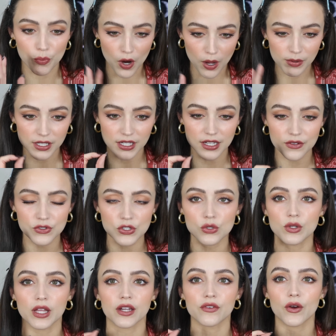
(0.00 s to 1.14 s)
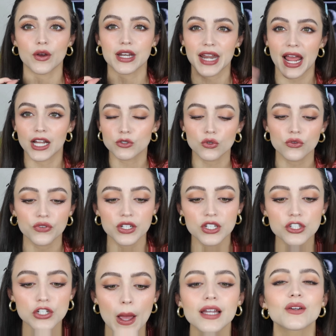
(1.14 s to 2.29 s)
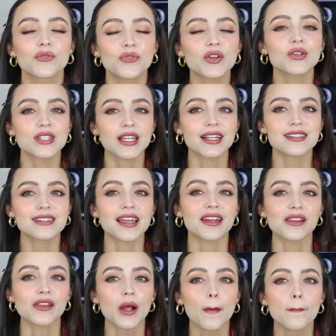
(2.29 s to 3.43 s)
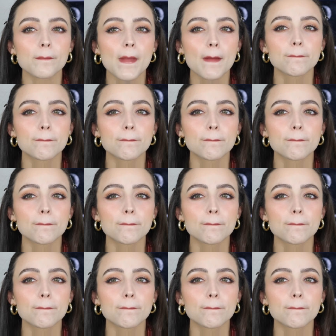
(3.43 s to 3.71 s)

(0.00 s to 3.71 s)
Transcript: it probably gives you like a very natural finish. It feels like it's getting there.